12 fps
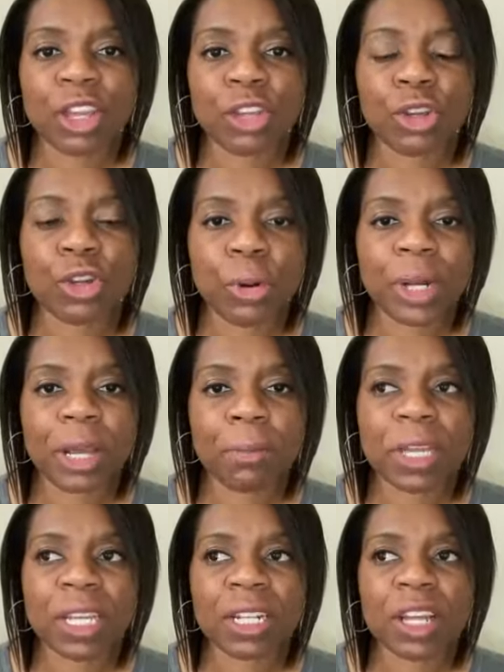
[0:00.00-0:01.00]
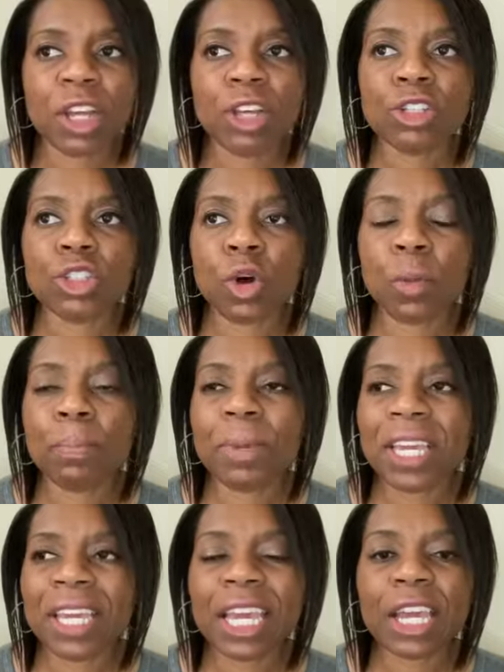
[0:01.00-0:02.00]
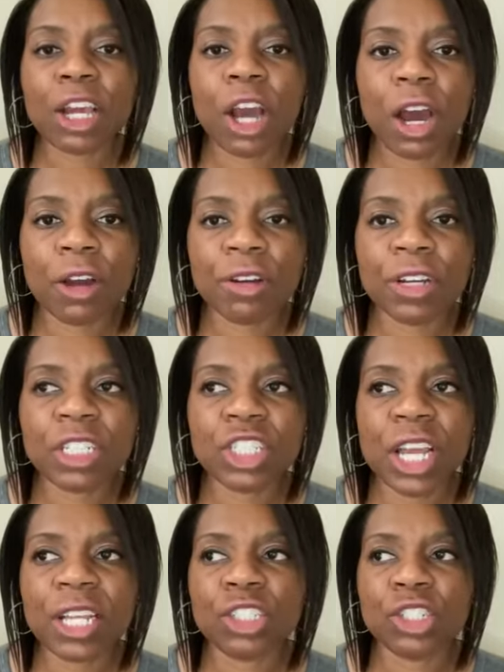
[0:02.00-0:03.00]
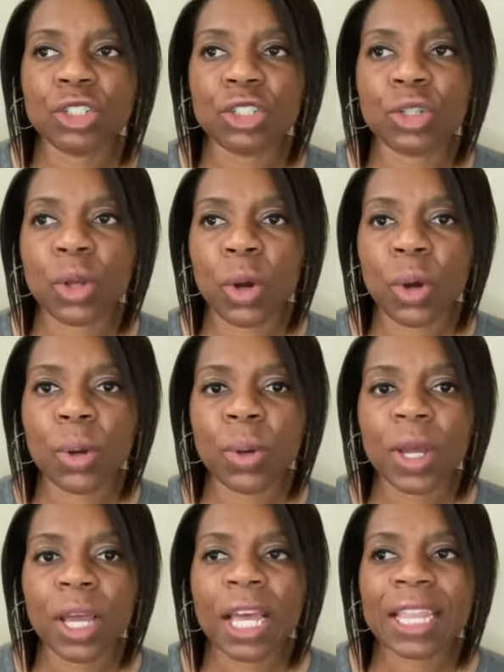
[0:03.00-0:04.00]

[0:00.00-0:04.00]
you know what i mean so be encouraged and just know